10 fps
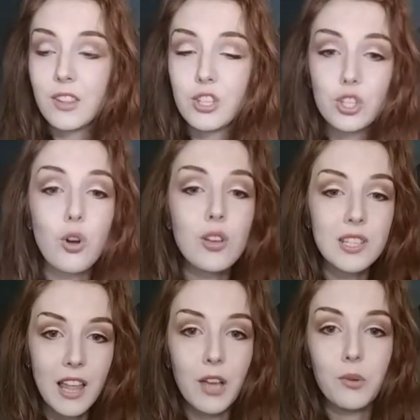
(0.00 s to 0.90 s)
The Scots
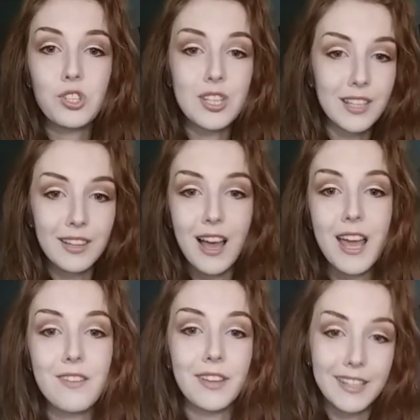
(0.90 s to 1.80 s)
language is
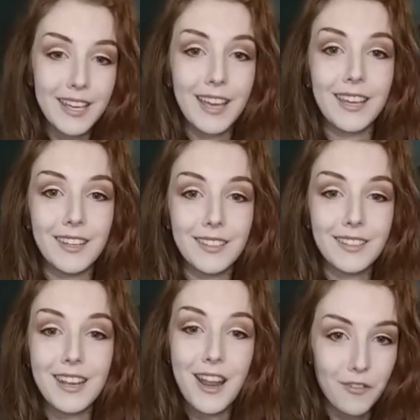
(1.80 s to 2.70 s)
alive and kicking.
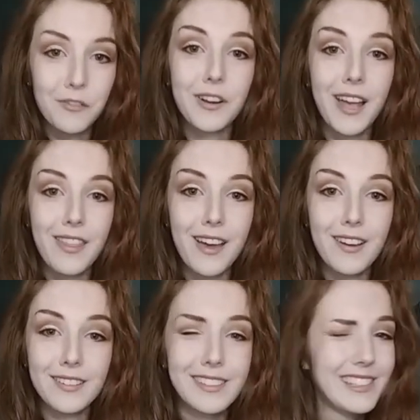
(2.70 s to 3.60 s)
Never forget that.